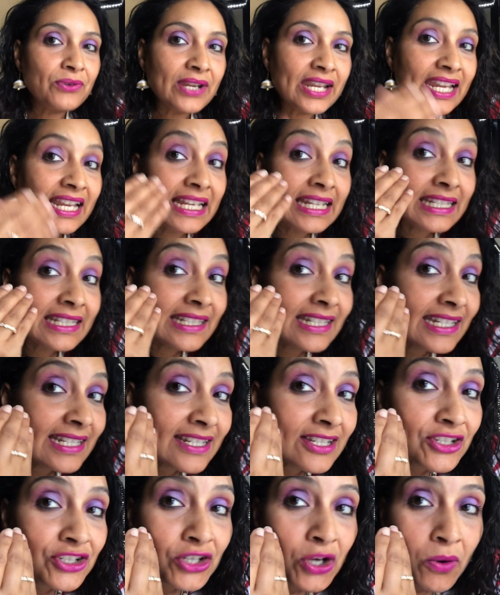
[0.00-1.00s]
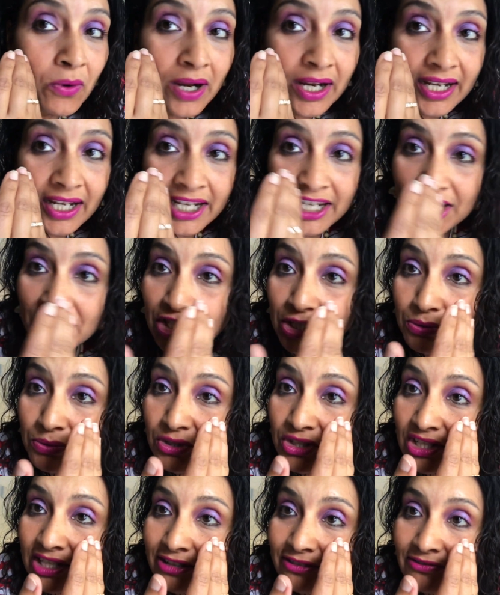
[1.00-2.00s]
really didn't show a
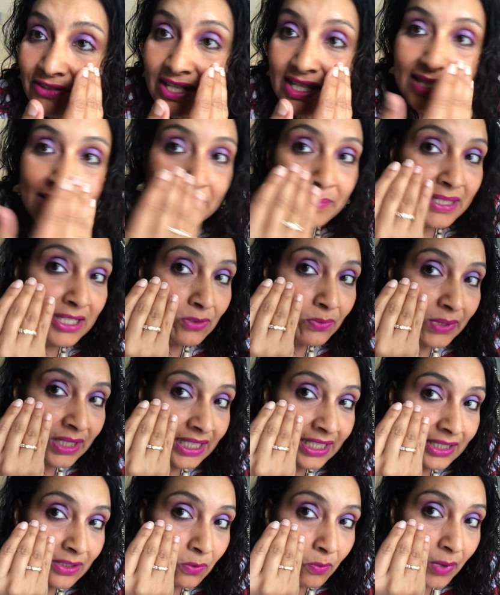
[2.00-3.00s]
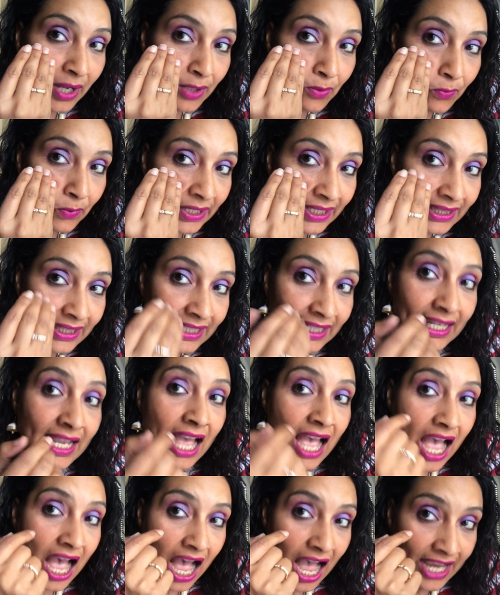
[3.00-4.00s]
huge difference between the one with the
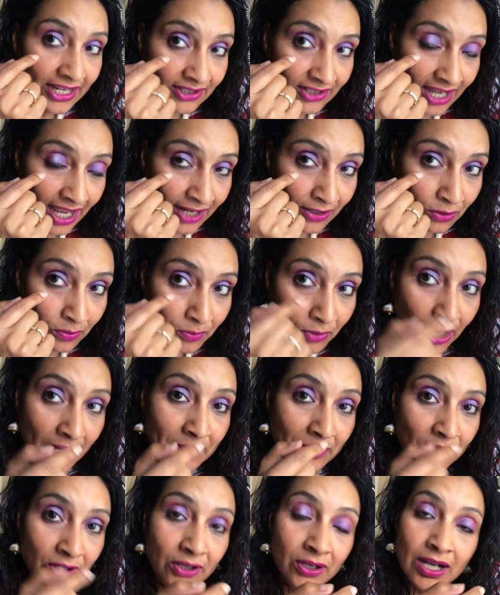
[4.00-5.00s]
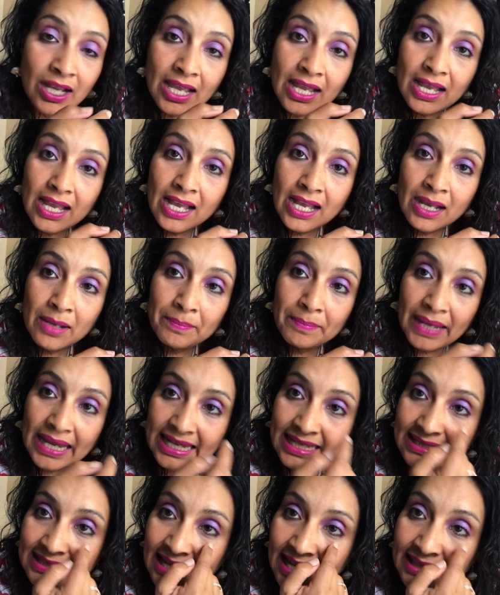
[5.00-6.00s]
eyeshadow primer
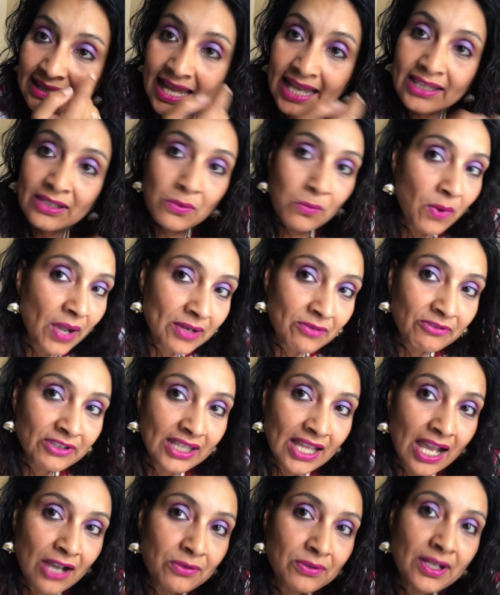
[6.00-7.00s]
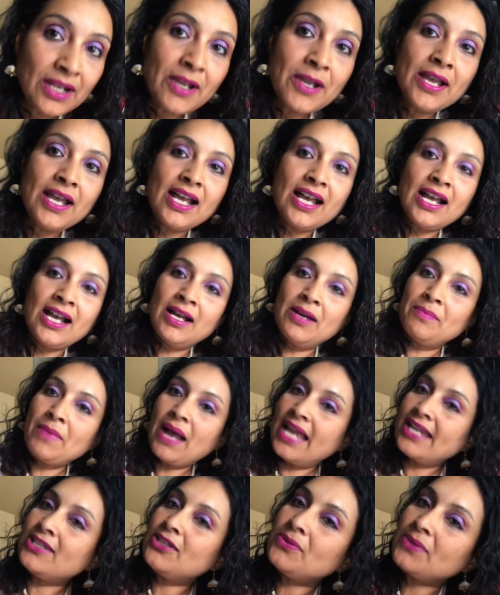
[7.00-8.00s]
base and then the one without.
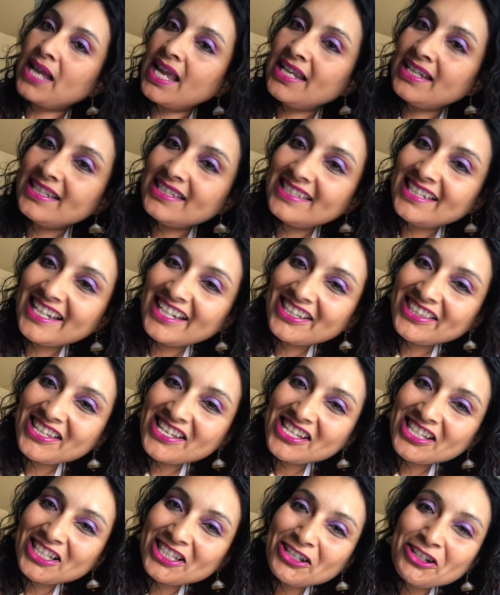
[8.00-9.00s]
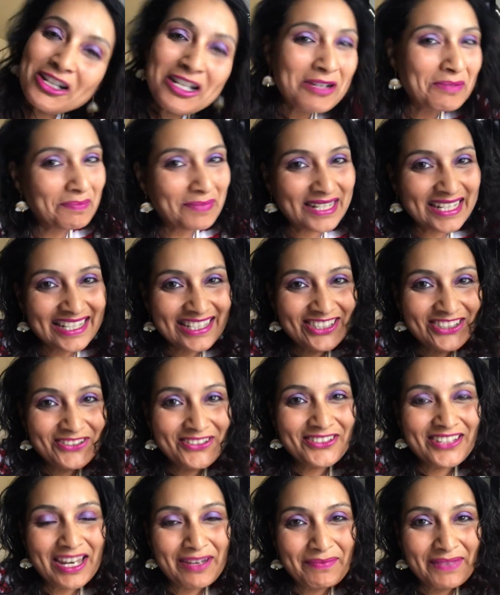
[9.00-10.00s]
I do kind of dig this look. Please
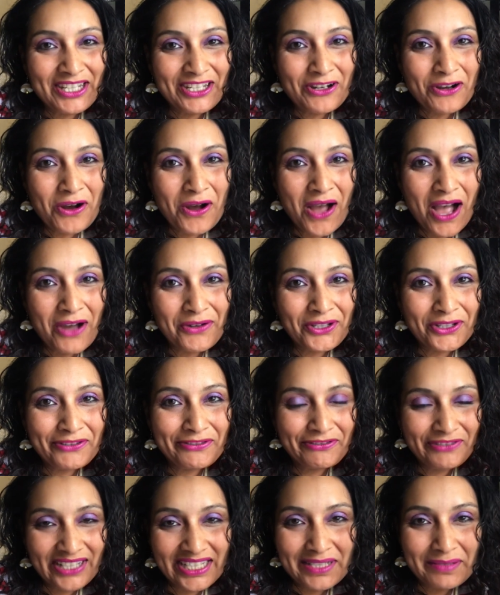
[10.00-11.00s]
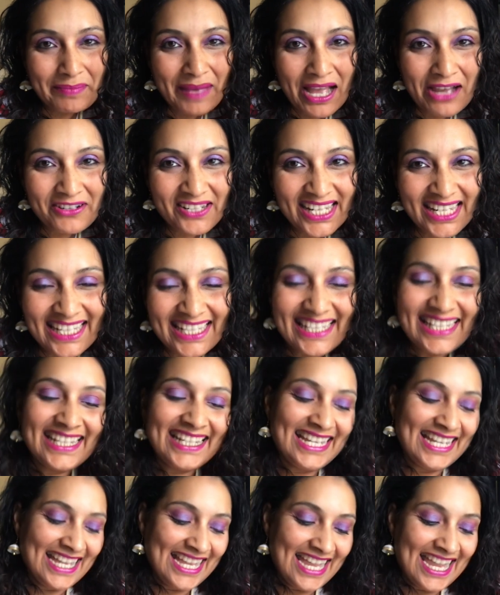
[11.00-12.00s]
do let me know how you feel about it,
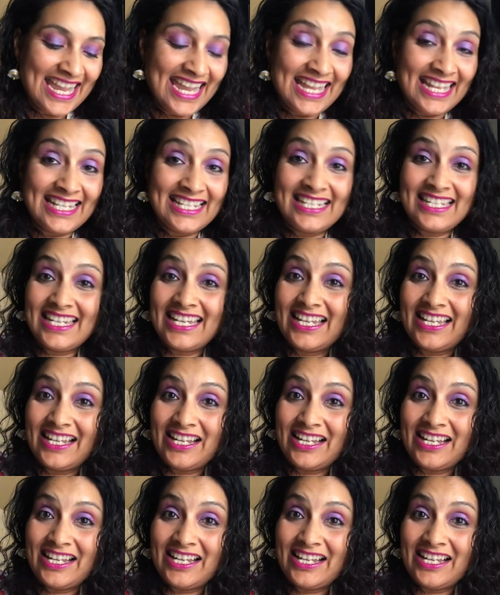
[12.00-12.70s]
and